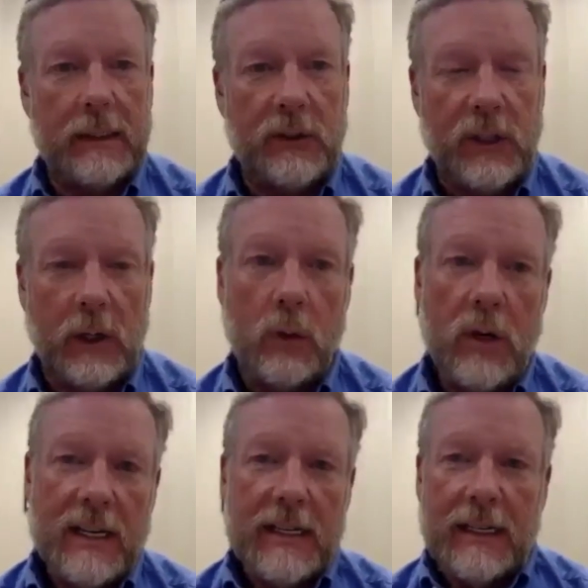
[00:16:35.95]
so,
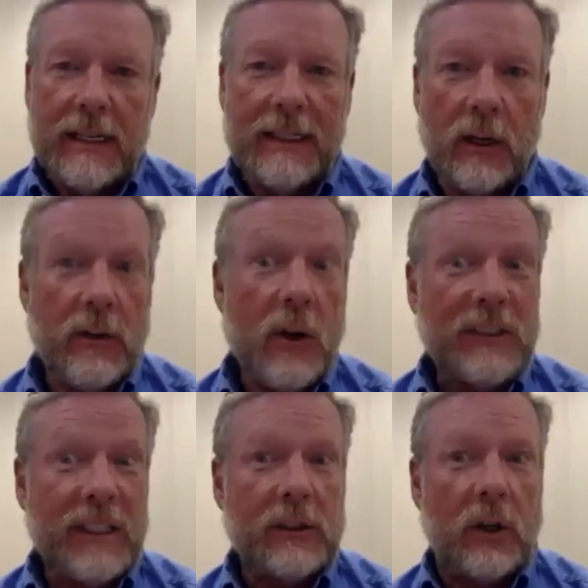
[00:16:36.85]
you know, those
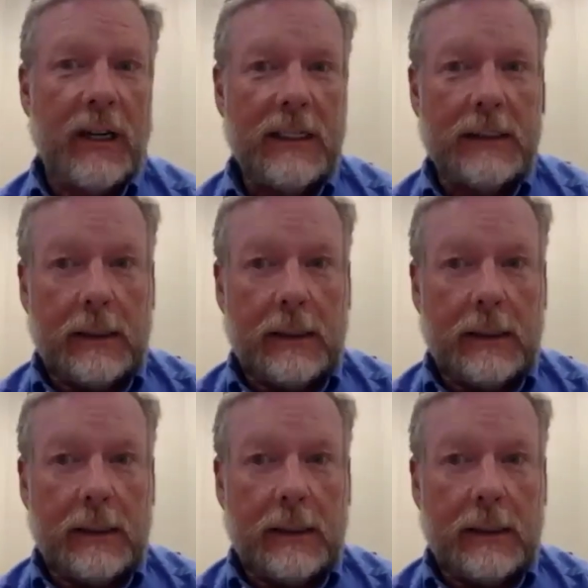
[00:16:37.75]
things aren't easy.